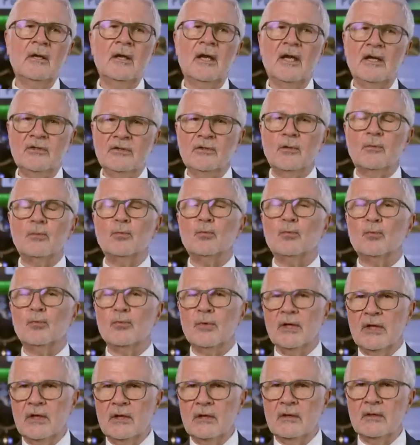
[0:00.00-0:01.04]
and you
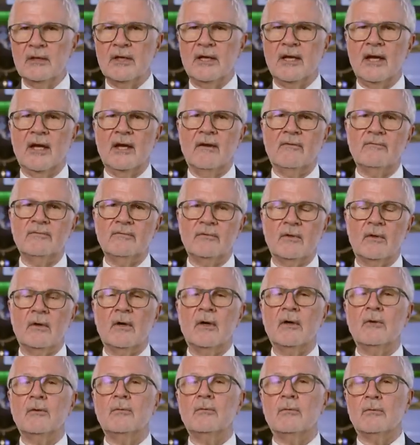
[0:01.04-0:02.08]
really have to
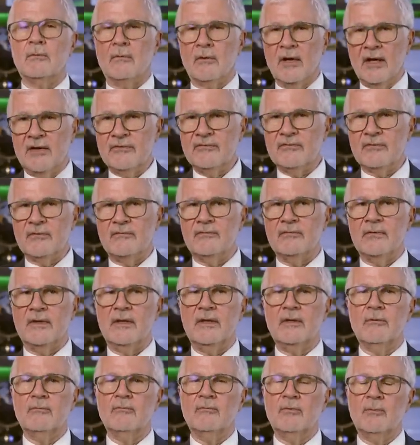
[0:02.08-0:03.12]

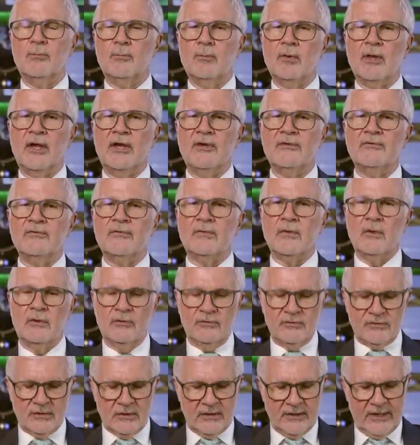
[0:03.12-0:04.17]
aggressively replace
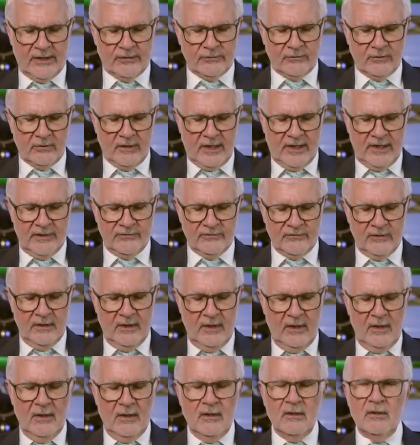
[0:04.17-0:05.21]
those electrolytes
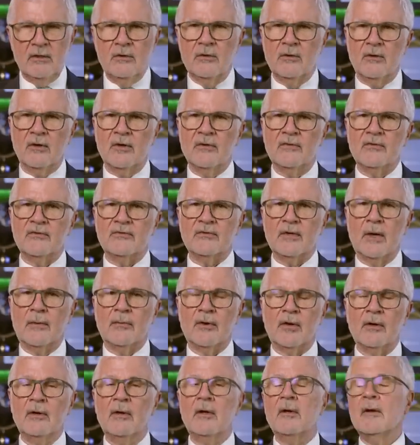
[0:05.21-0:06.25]
during the
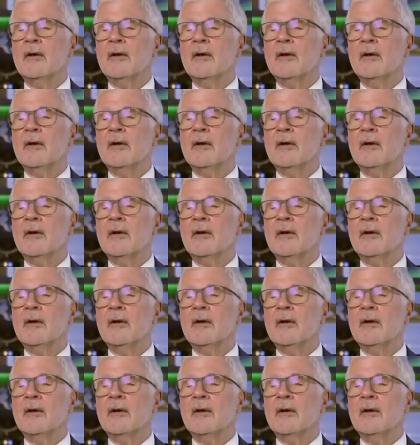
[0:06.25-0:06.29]
summer.